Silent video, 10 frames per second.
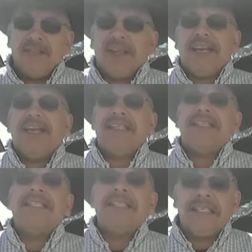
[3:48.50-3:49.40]
that it
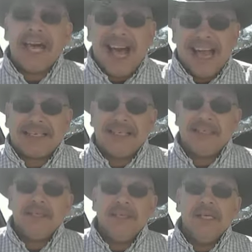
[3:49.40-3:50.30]
is not
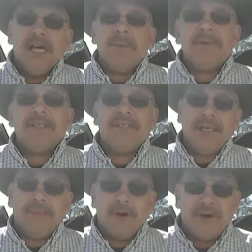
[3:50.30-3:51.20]
a
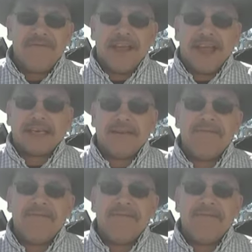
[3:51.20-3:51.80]
placebo effect.